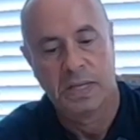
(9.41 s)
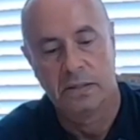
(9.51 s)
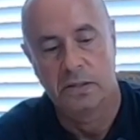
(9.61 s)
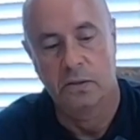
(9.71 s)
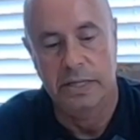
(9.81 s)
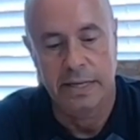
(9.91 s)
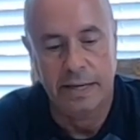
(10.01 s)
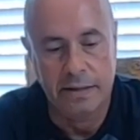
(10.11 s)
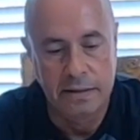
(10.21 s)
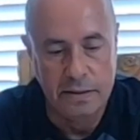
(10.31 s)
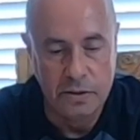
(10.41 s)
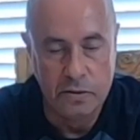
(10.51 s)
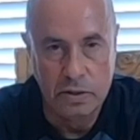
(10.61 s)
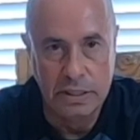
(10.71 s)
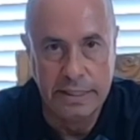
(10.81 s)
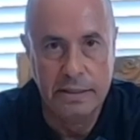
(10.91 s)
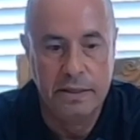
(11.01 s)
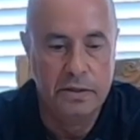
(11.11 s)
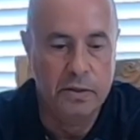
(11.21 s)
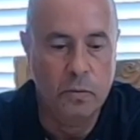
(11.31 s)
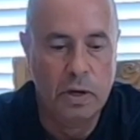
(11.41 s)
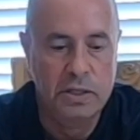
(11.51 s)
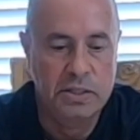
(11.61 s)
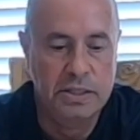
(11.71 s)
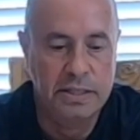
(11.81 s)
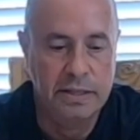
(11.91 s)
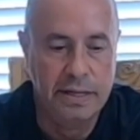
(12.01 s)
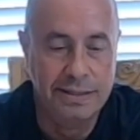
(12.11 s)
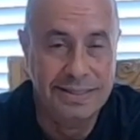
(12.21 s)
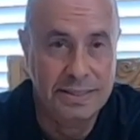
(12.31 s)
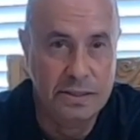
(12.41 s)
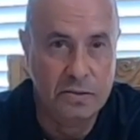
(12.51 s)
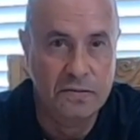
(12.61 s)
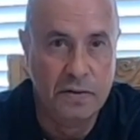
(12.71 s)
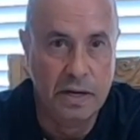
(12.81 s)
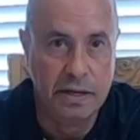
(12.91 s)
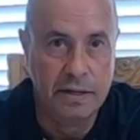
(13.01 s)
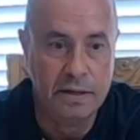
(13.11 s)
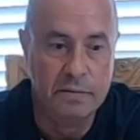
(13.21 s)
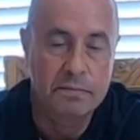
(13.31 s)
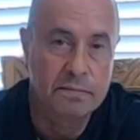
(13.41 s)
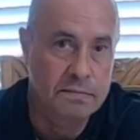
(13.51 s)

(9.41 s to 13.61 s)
So again, you cleaned it, you washed it, and it's still fogging up.